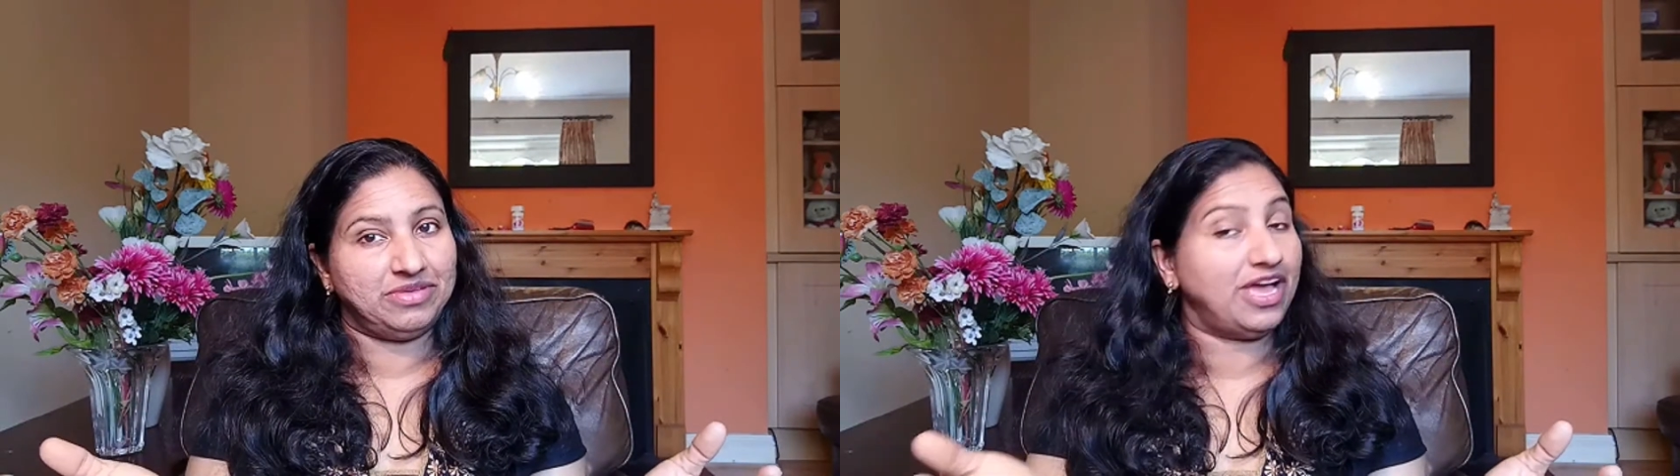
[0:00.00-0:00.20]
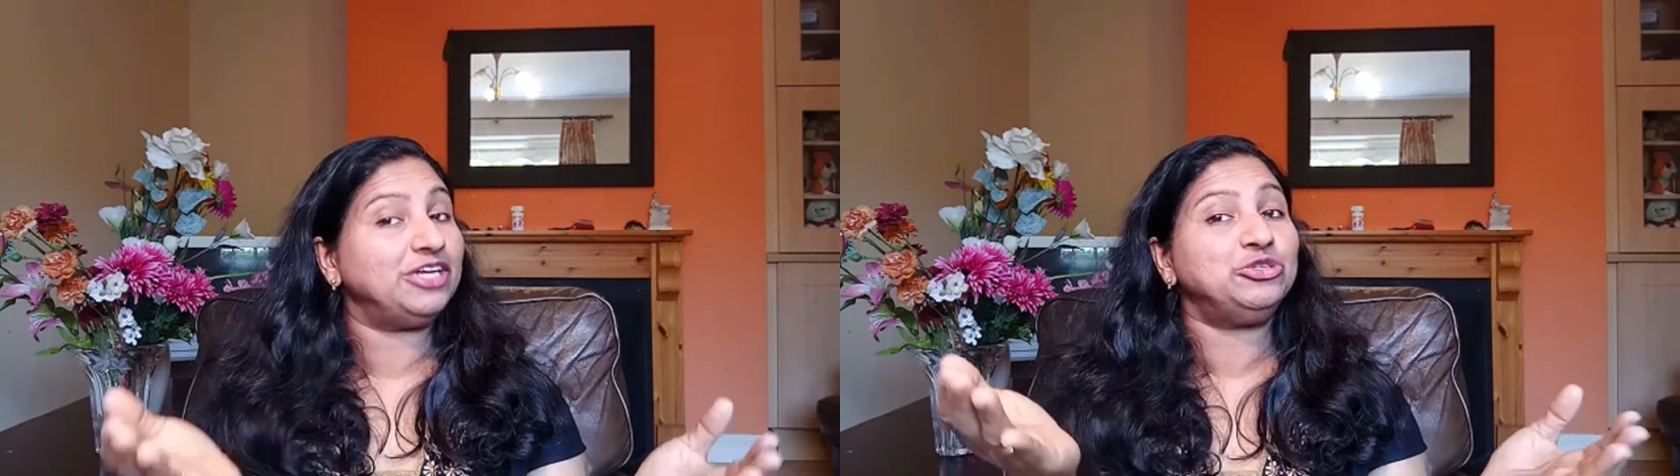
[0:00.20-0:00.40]

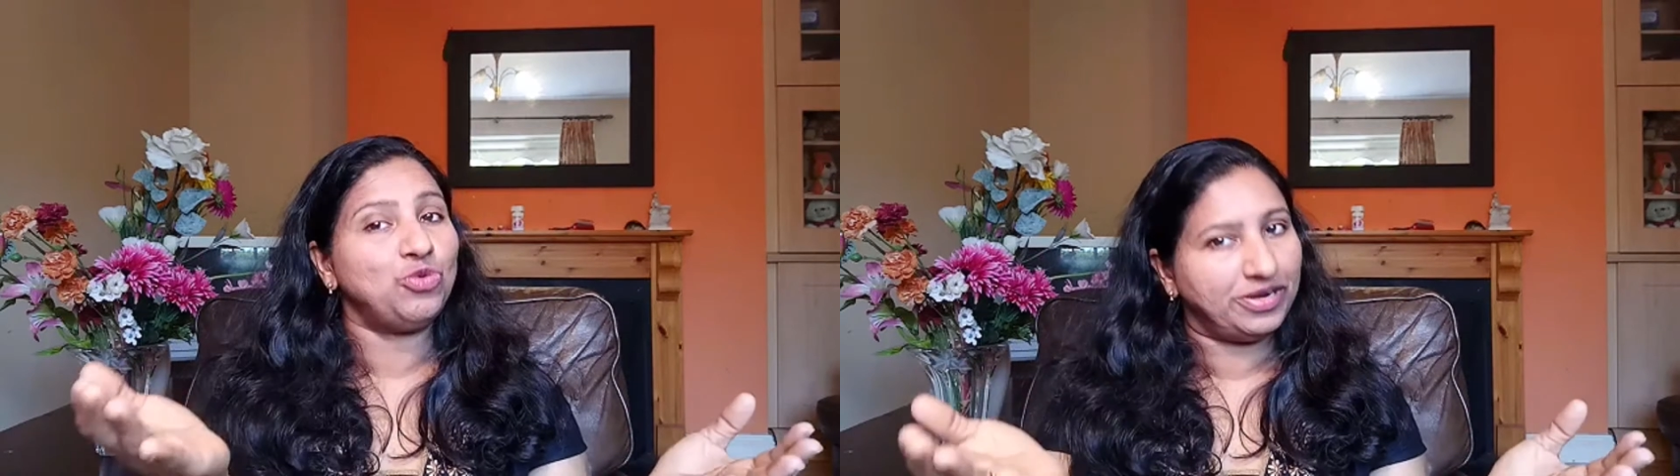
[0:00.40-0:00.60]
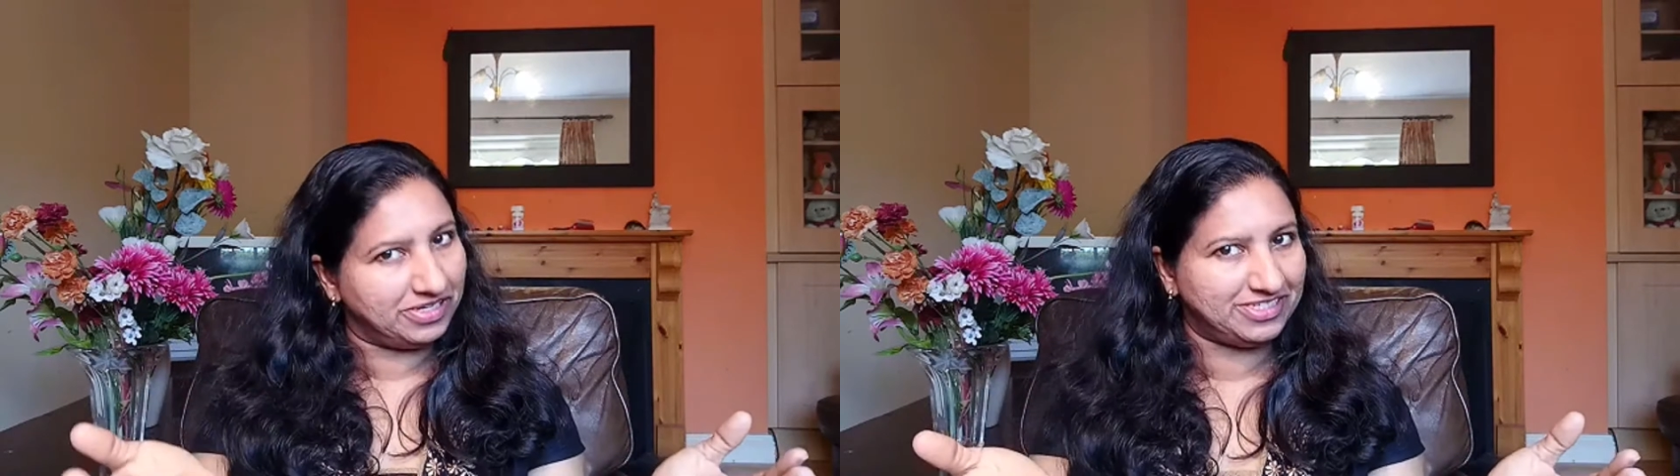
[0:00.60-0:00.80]
I do
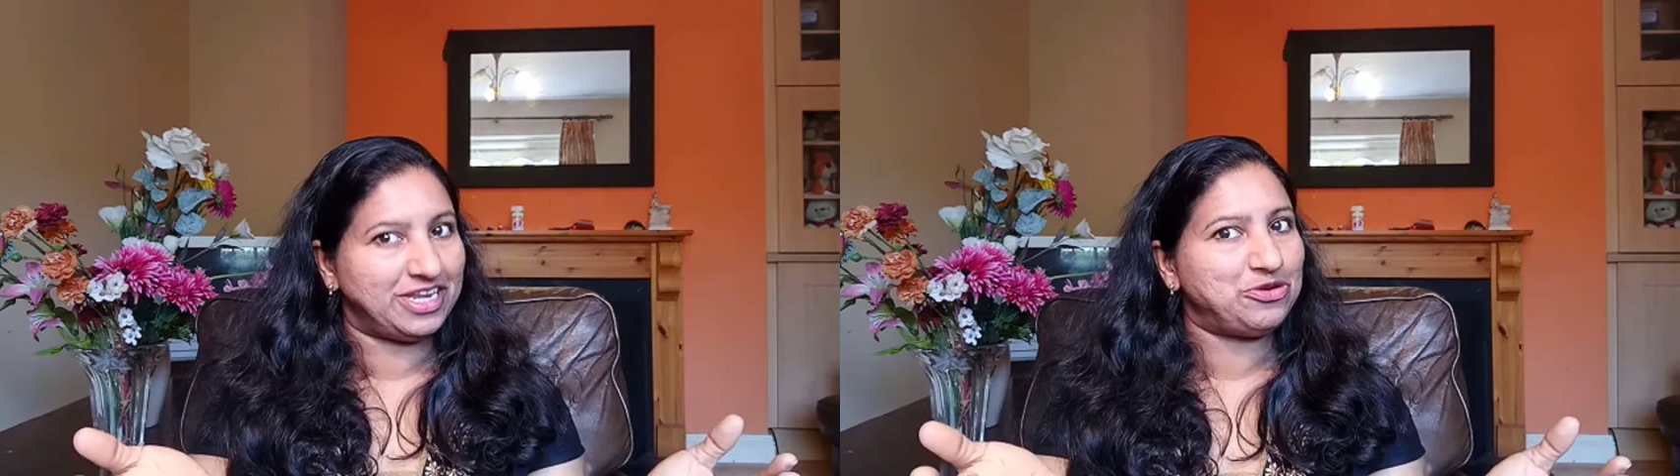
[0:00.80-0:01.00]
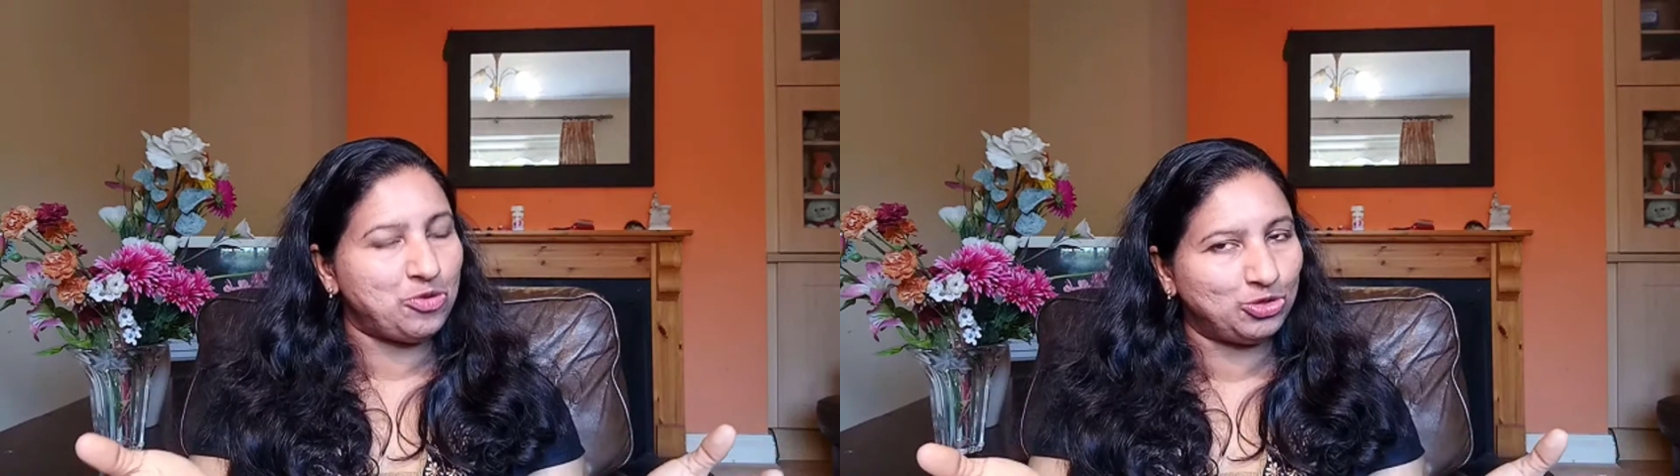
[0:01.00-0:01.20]

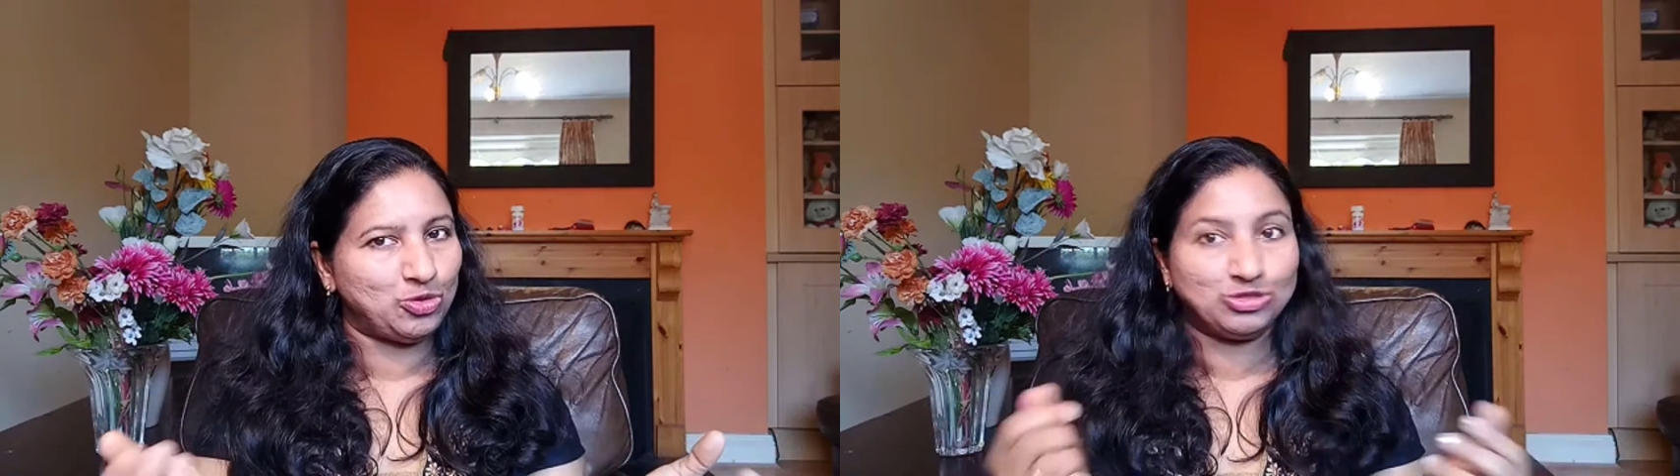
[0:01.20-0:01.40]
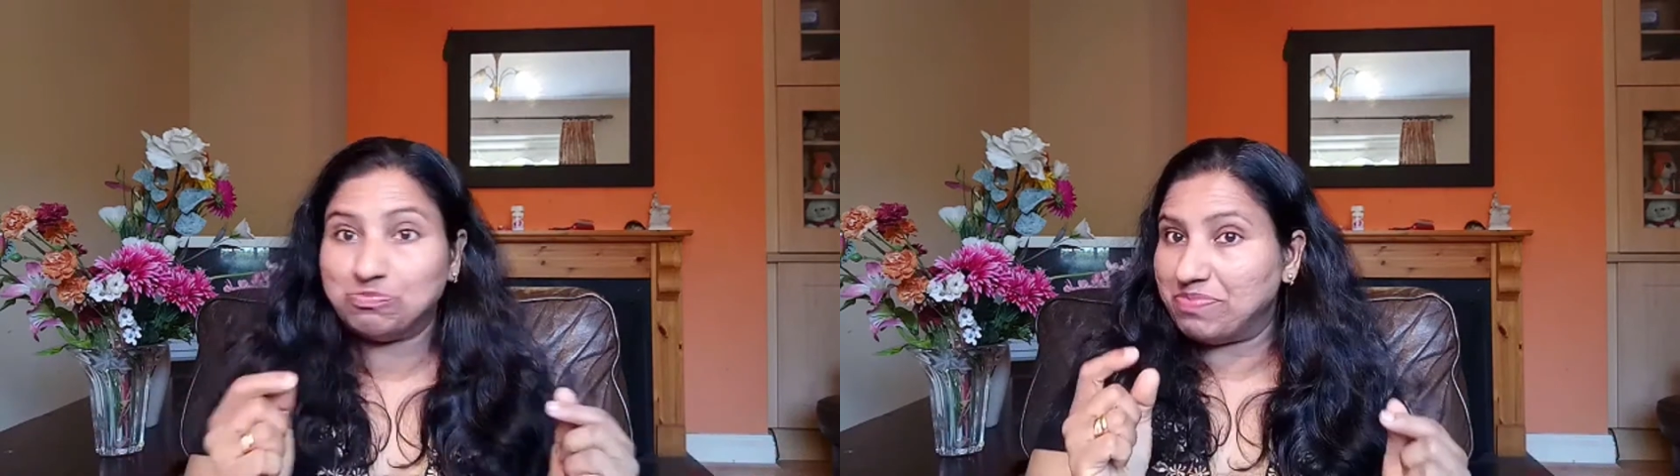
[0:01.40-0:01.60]
understand all
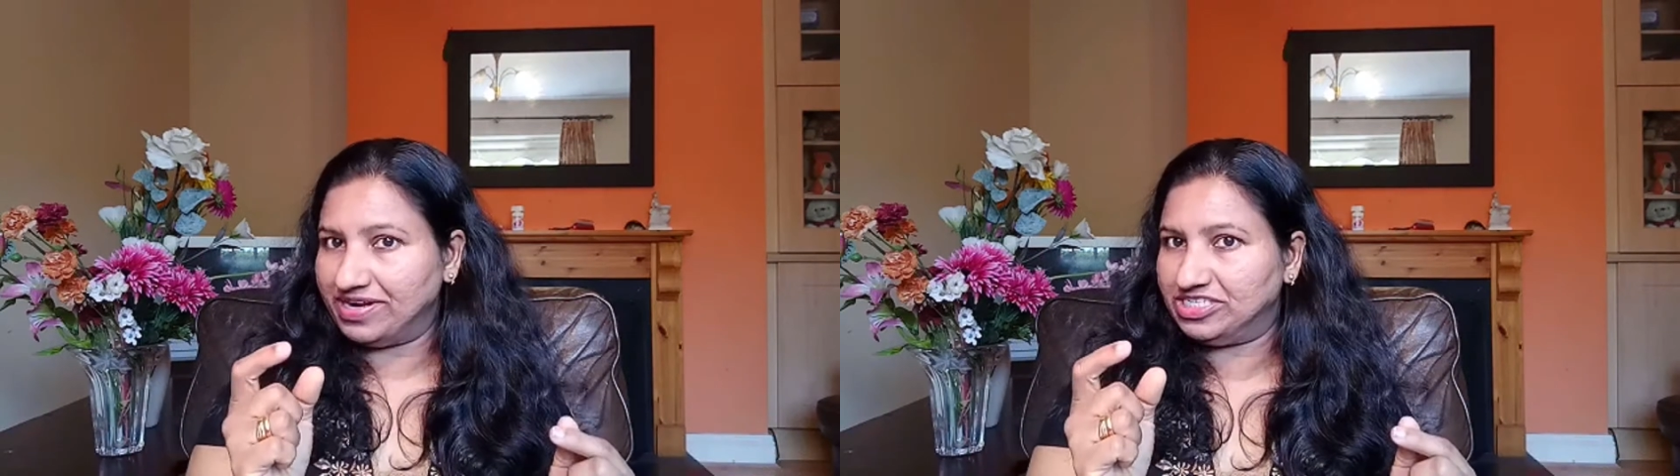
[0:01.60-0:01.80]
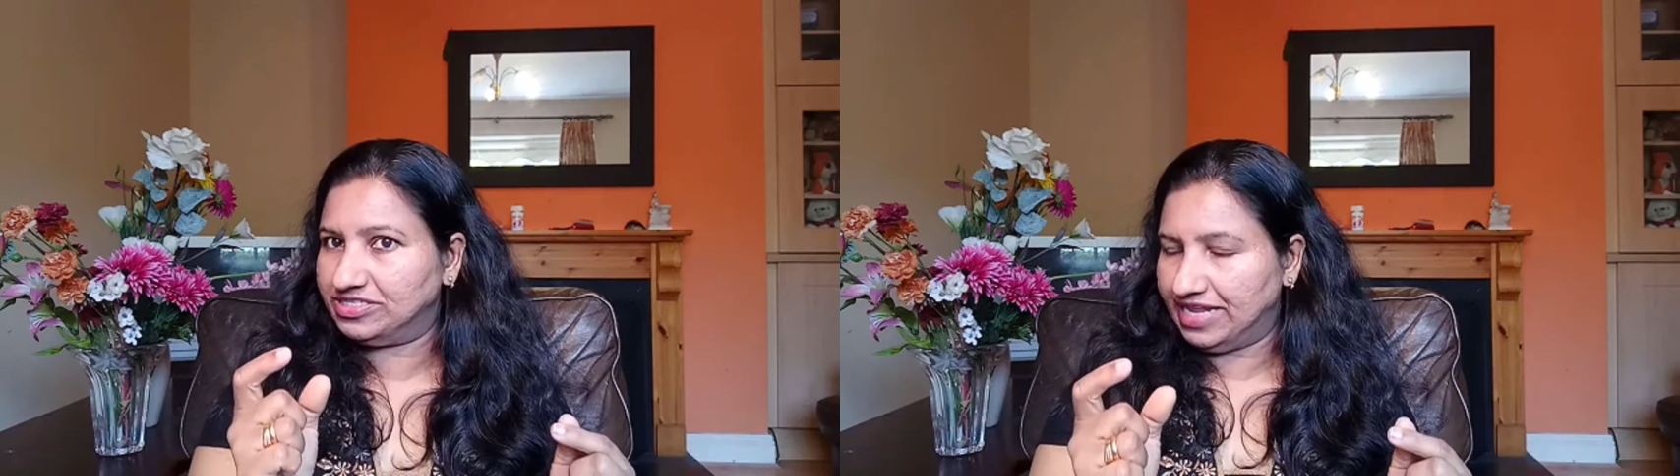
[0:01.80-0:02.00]
those,
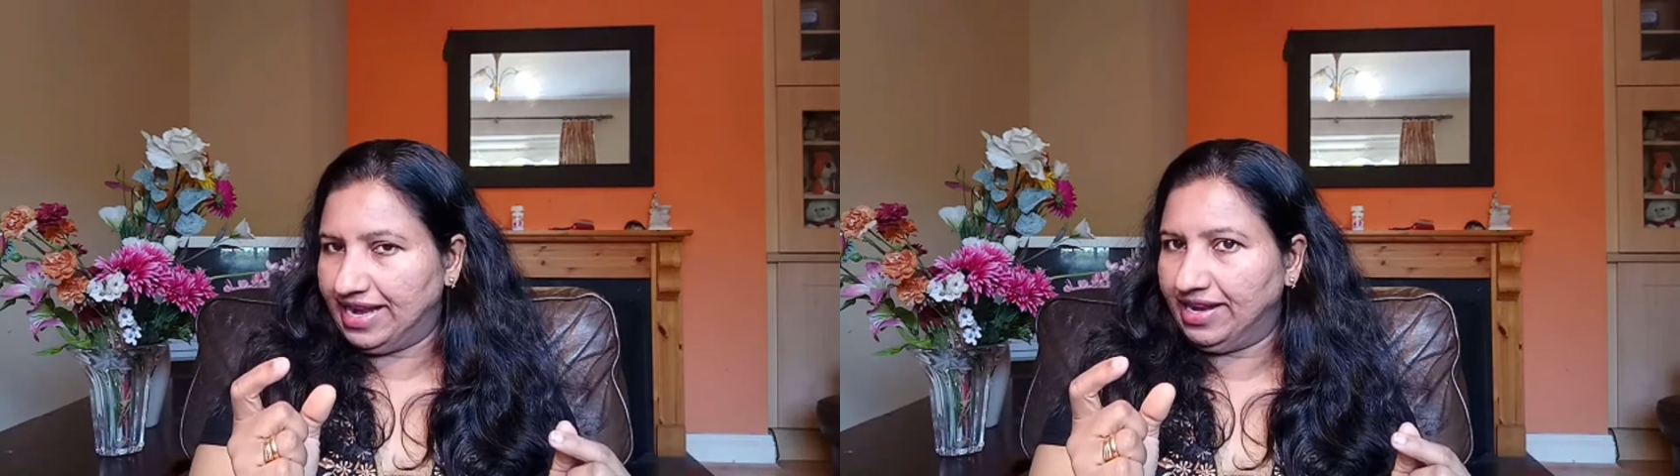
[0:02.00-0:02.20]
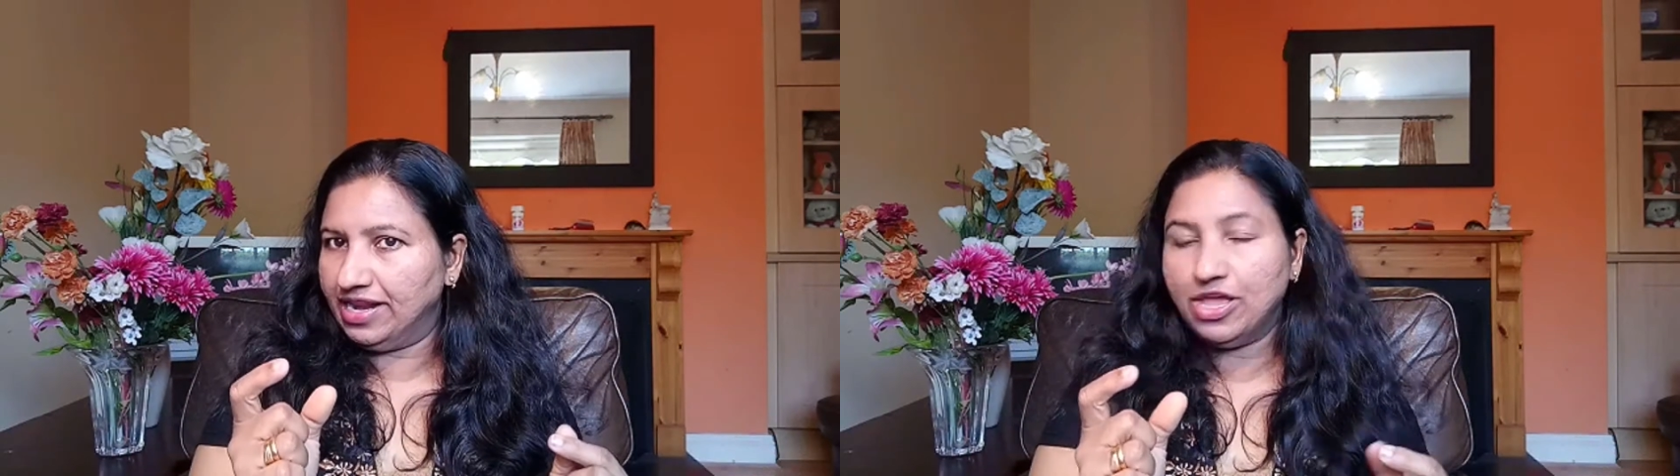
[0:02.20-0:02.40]
but
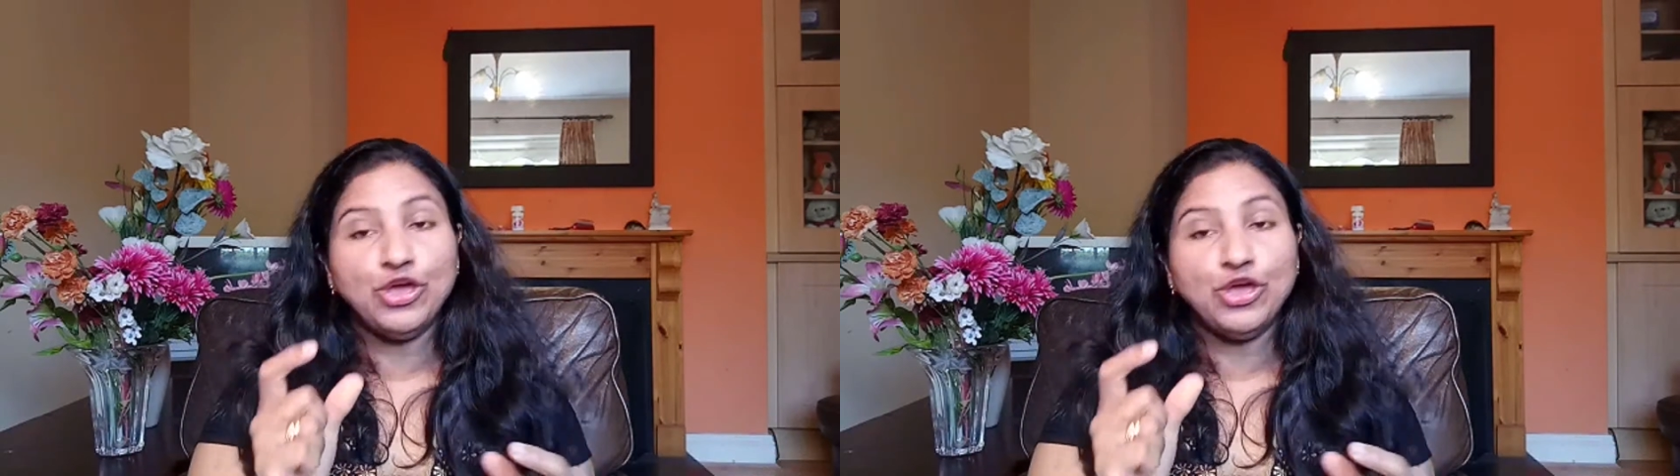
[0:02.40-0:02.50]
still,